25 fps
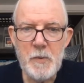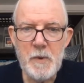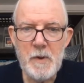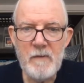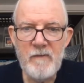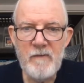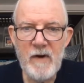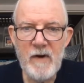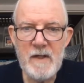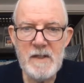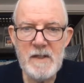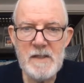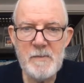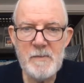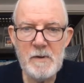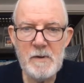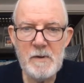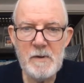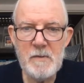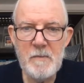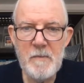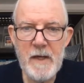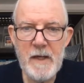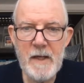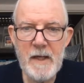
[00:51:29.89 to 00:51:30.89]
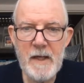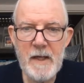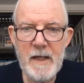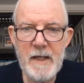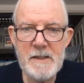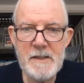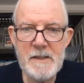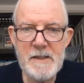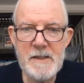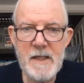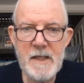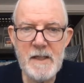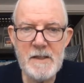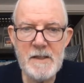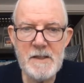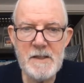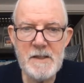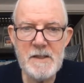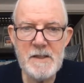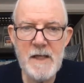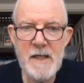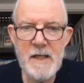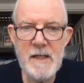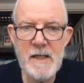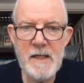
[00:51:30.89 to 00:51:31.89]
advisable to make an antenna
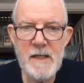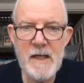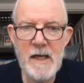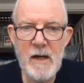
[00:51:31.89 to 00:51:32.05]
stand